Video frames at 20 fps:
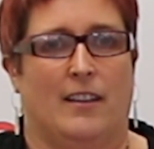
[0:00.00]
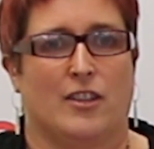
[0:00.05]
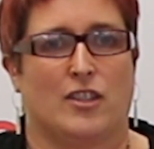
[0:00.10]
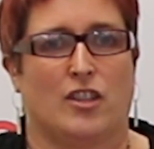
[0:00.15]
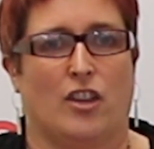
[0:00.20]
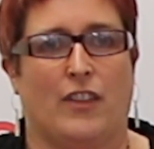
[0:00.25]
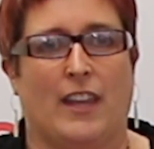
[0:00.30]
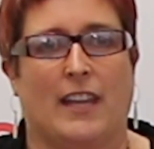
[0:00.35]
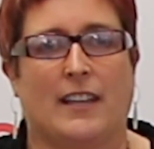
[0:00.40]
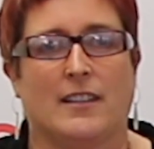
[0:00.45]

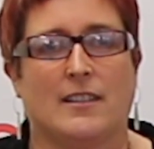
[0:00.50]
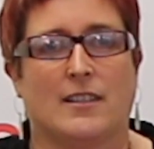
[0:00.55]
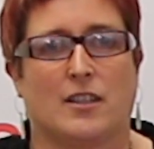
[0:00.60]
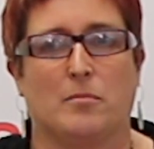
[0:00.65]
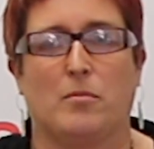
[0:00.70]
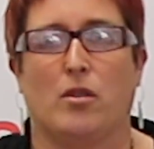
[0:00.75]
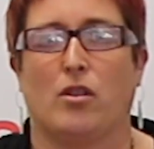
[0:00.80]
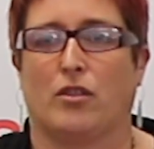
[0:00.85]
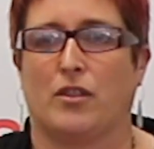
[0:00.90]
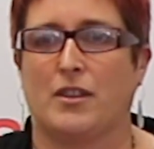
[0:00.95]
So that is
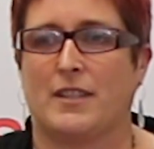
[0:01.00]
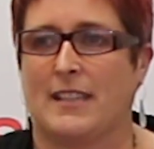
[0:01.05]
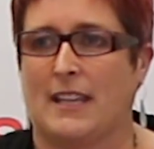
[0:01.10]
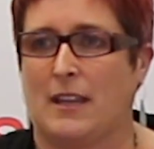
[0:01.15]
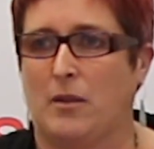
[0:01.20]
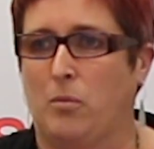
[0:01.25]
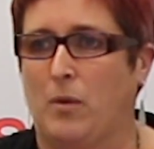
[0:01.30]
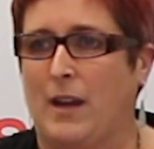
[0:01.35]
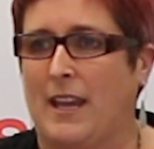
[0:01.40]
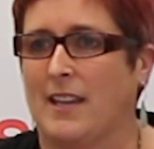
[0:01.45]

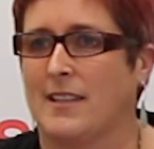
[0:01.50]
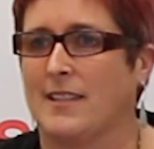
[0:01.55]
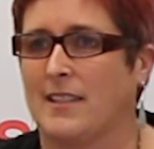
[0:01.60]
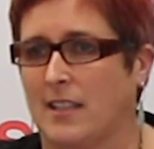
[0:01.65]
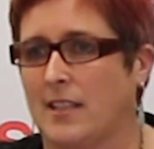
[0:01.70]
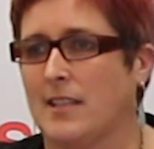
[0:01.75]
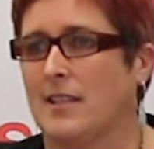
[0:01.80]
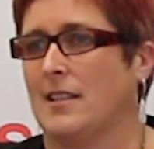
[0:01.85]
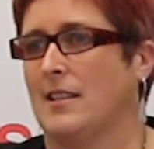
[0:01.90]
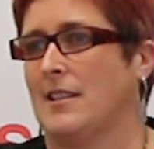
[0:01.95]
democracy where
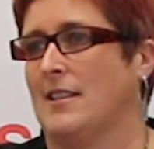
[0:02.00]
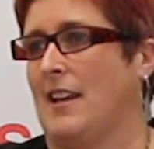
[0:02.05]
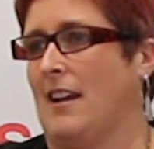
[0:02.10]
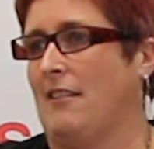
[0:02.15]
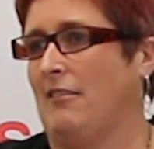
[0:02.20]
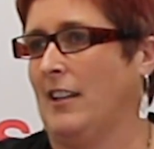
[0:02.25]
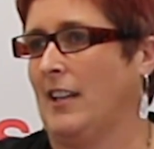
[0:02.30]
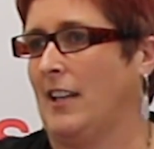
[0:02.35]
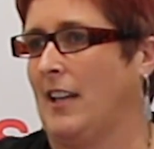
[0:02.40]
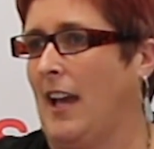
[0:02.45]
citizens
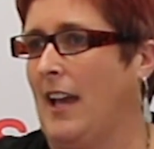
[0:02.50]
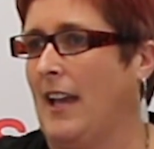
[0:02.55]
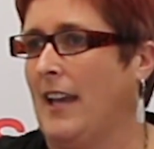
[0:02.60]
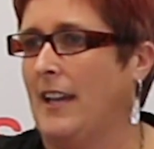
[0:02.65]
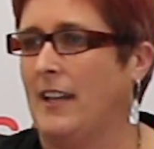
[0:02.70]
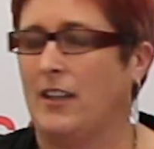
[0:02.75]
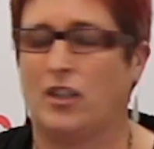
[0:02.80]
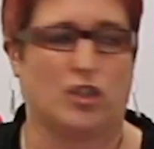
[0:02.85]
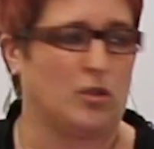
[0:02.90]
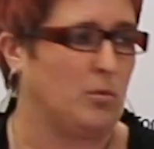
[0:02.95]
are
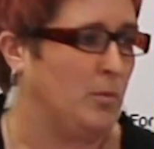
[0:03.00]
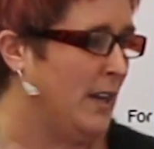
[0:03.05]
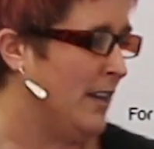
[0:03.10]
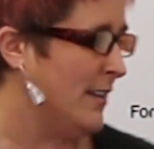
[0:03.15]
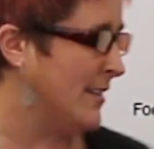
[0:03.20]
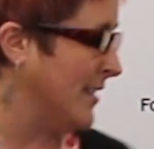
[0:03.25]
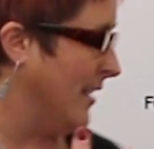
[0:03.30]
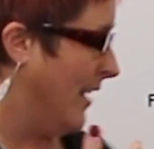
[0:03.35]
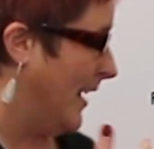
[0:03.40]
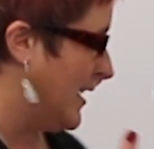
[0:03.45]
engaged,
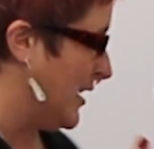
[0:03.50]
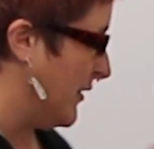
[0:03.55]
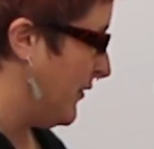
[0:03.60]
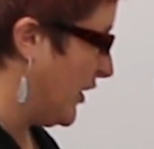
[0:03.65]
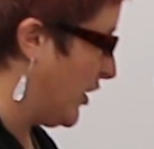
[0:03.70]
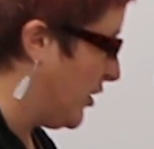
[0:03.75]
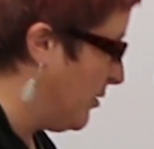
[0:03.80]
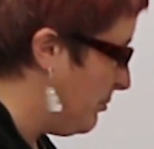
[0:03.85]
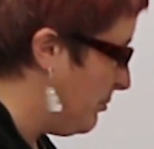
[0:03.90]
where scientific